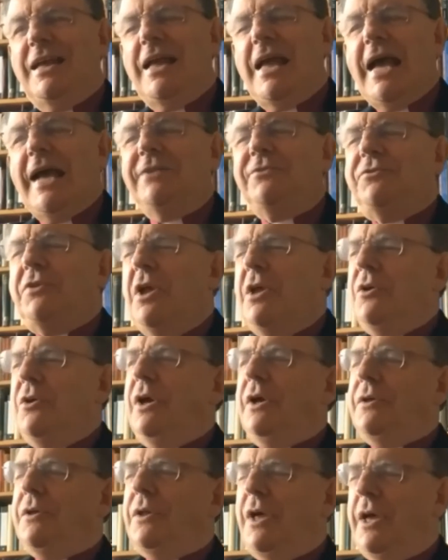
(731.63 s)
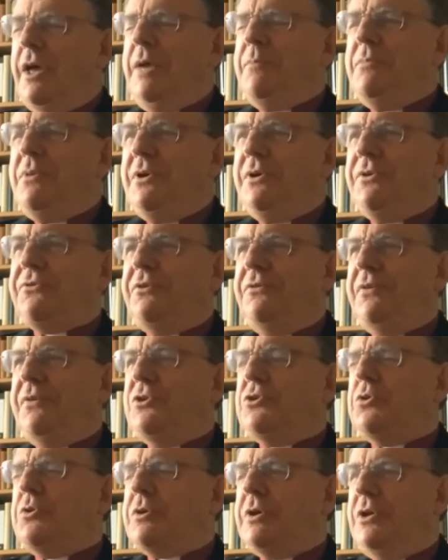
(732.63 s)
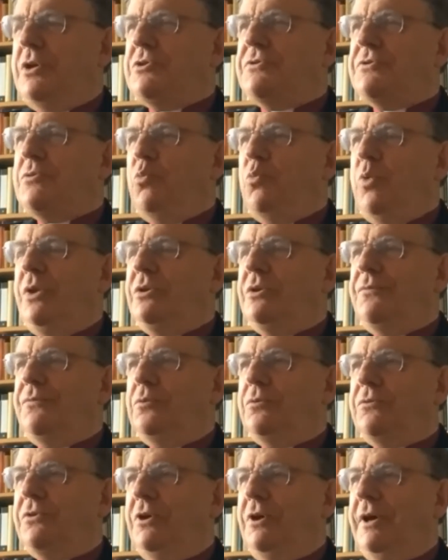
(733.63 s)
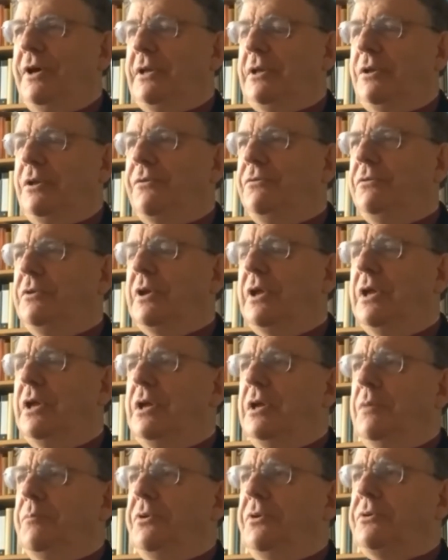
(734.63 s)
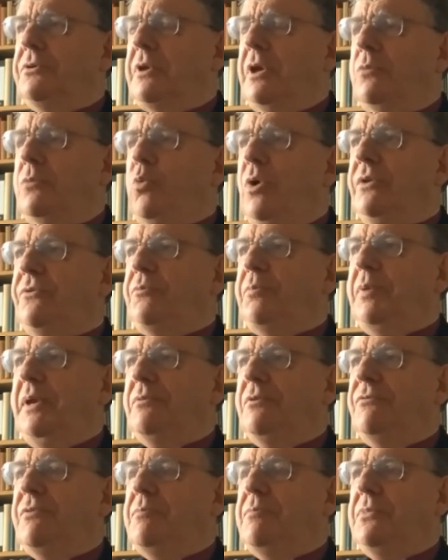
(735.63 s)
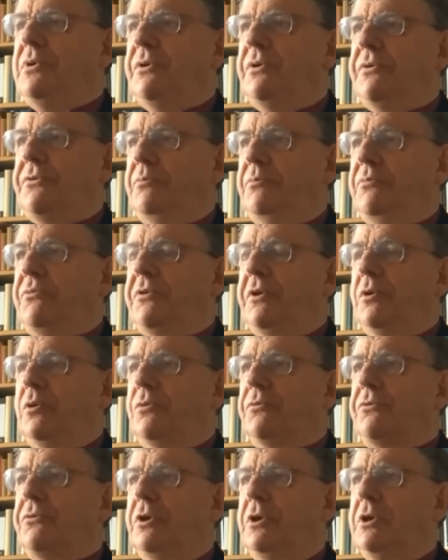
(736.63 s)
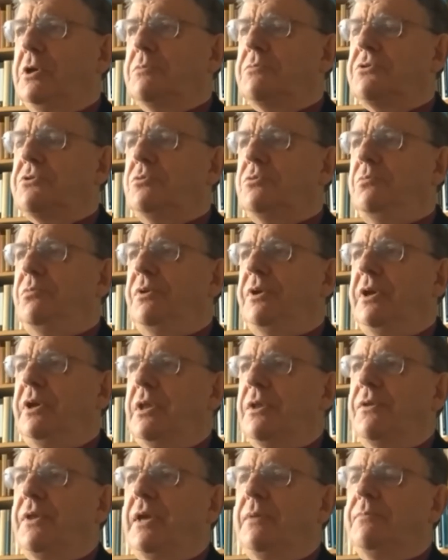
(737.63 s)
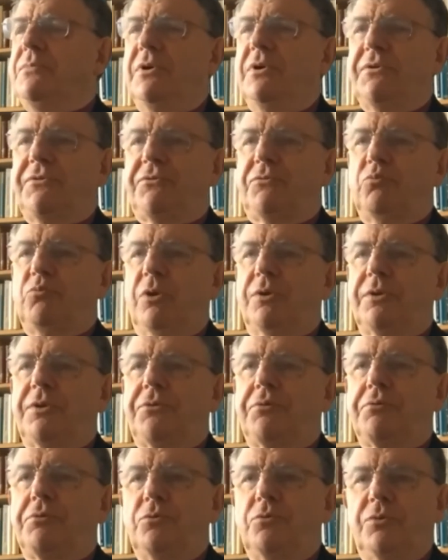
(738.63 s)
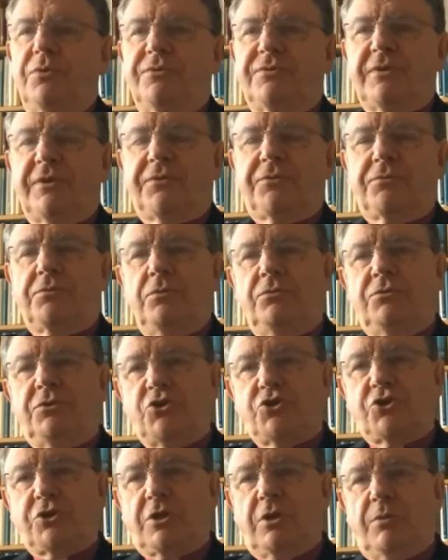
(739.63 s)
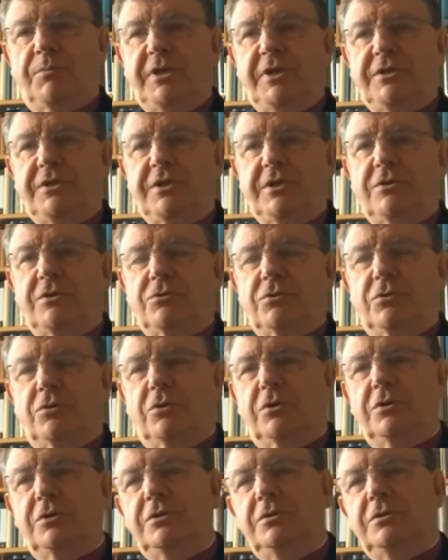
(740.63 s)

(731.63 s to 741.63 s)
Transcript: And immersive education is a wonderful title, isn't it? But once people have immersed themselves, presumably they immersed through digital media or?